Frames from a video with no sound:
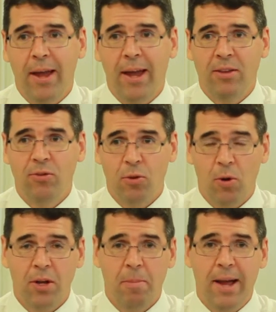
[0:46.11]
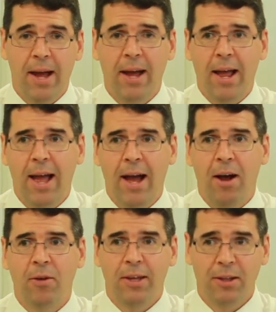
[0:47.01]
and talk about
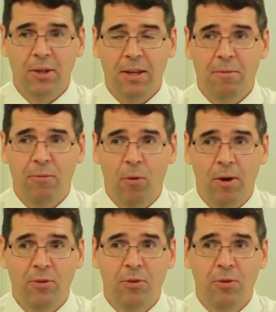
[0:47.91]
how they're looking forward